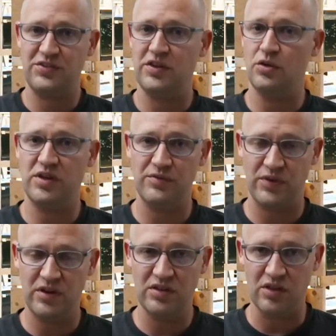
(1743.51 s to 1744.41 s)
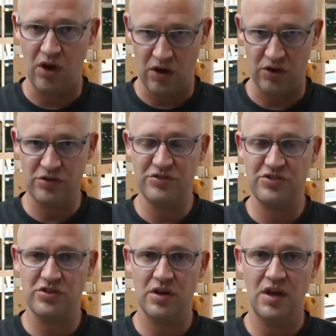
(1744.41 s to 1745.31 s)
They don't get very
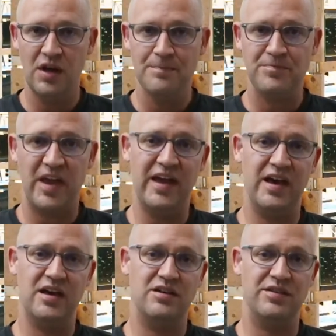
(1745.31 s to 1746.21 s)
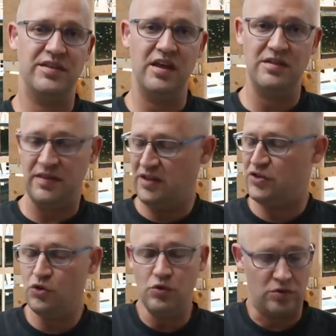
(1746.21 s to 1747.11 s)
large. And they
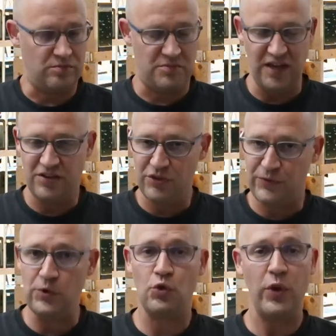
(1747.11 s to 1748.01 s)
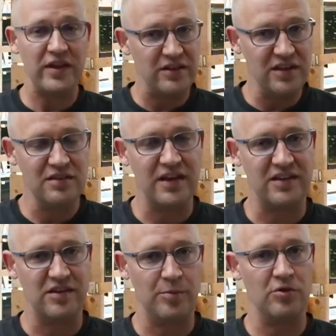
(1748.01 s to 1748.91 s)
do get to the food quickly, like a
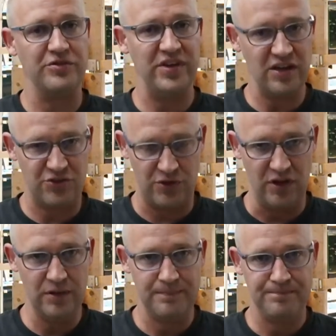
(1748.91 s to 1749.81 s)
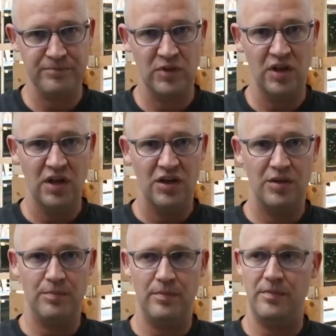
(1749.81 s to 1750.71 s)
typical Tetra.
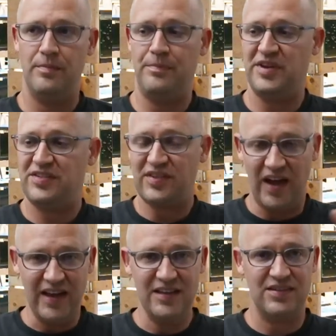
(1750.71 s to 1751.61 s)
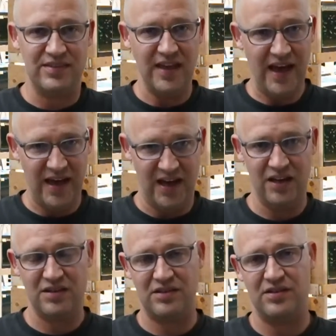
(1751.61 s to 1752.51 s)
Besides that,
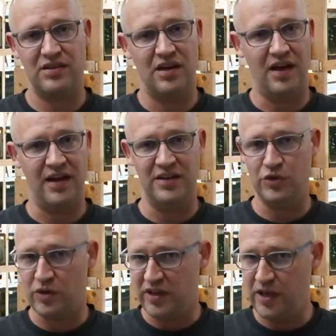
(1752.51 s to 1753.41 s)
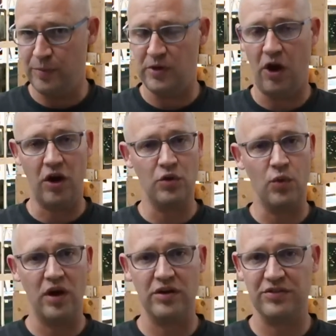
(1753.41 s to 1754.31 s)
you can keep them in hard
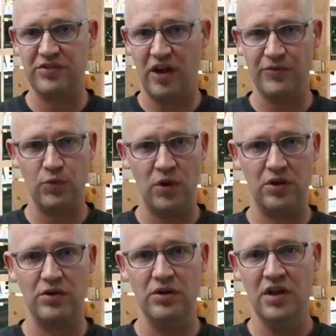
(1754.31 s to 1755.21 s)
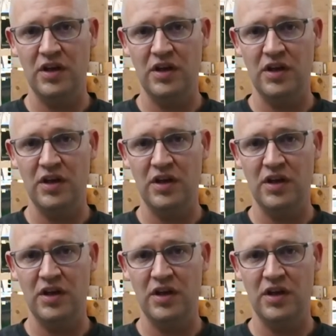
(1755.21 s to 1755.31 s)
water, soft water.